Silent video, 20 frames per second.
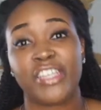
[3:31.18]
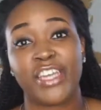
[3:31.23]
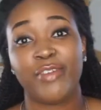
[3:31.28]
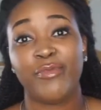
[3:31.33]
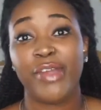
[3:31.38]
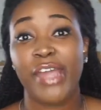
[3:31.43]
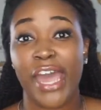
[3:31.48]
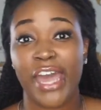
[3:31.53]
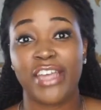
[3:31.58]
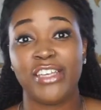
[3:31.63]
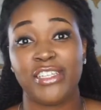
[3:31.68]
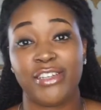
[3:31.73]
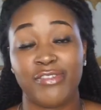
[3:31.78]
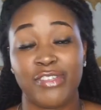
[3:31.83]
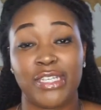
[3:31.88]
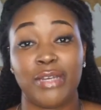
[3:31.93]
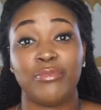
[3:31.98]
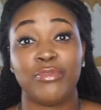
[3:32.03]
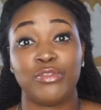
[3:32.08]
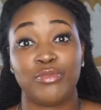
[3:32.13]
we got each other's
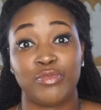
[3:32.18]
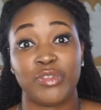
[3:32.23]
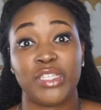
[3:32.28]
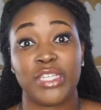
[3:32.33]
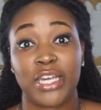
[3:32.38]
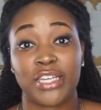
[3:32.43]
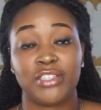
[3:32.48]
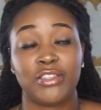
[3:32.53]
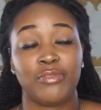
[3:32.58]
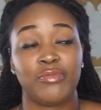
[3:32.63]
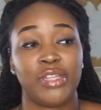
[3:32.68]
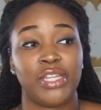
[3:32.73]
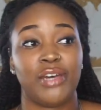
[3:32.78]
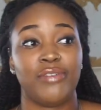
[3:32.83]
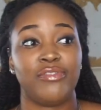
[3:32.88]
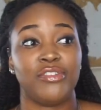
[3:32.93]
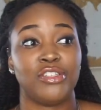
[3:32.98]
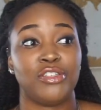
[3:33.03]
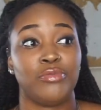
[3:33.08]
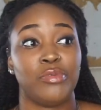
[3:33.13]
numbers, was texting or
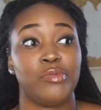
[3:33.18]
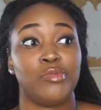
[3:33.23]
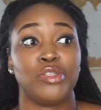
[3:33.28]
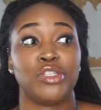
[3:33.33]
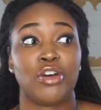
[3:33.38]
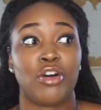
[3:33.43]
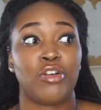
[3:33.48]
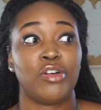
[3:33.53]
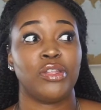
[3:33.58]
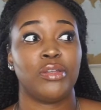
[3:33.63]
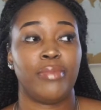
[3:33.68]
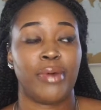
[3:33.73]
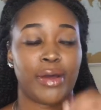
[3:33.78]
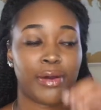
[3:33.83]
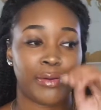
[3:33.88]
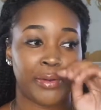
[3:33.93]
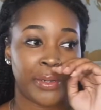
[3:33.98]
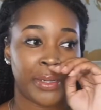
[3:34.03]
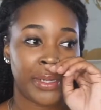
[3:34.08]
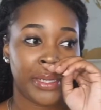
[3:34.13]
whatever. So we were talking
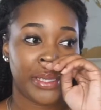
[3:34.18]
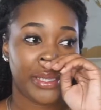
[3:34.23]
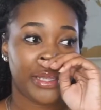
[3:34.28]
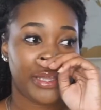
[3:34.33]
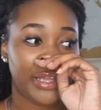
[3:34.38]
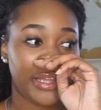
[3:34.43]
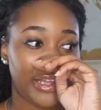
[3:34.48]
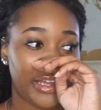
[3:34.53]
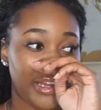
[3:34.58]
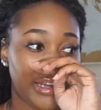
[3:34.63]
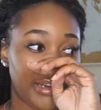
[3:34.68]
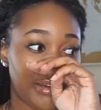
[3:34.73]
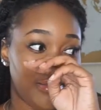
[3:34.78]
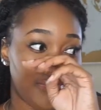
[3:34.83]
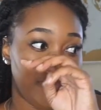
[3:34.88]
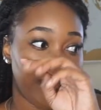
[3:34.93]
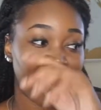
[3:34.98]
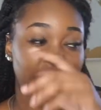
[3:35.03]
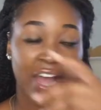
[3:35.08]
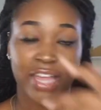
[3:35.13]
about
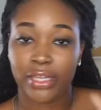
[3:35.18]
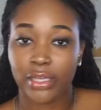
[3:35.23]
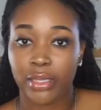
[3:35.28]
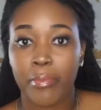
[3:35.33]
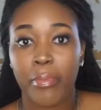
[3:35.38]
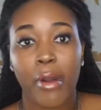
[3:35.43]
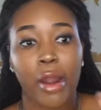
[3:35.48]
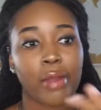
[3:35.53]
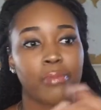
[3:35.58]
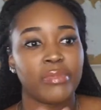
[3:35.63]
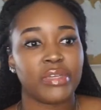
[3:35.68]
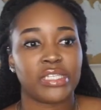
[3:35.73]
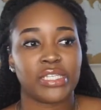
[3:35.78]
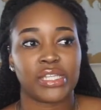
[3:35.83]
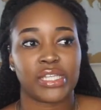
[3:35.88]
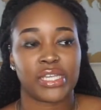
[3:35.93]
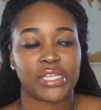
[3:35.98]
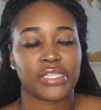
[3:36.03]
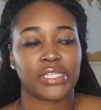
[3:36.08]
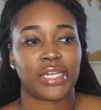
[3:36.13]
finding apartments and
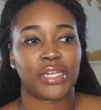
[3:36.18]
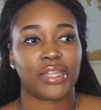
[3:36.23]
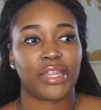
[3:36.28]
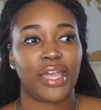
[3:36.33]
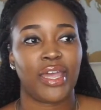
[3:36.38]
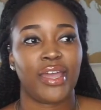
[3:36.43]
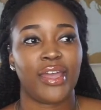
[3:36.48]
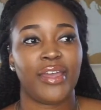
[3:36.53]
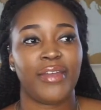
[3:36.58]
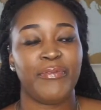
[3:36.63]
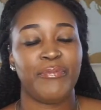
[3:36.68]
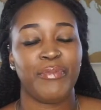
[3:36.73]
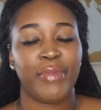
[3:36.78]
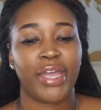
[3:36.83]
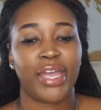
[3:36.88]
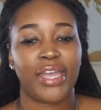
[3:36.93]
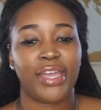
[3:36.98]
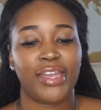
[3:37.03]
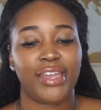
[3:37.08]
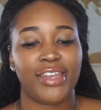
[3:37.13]
things like that.
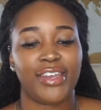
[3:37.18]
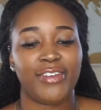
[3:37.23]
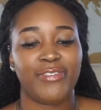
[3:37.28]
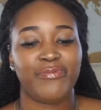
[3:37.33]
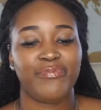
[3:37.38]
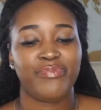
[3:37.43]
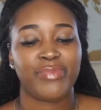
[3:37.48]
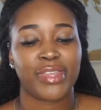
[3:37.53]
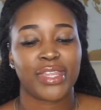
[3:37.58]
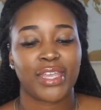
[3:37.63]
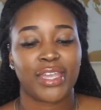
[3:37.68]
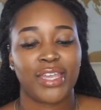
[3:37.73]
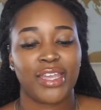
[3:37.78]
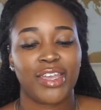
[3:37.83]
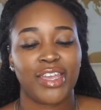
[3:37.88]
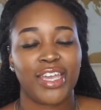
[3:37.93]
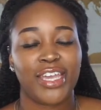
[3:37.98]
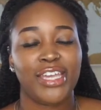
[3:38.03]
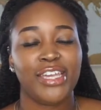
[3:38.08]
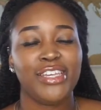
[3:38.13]
And
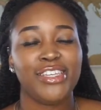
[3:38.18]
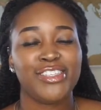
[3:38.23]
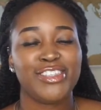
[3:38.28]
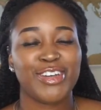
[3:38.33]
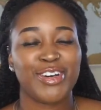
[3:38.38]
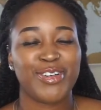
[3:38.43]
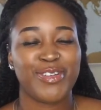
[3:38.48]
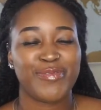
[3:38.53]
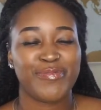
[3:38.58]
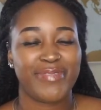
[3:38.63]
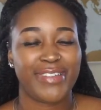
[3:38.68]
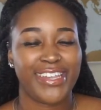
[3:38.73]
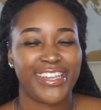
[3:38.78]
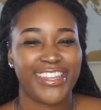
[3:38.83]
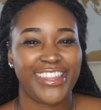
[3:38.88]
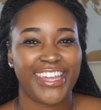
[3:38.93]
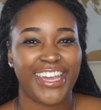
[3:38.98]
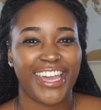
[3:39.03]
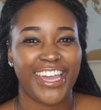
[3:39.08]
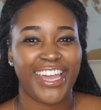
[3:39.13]
he told me
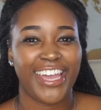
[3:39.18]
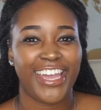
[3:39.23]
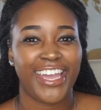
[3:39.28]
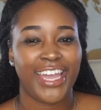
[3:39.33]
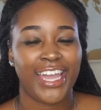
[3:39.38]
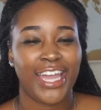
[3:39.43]
that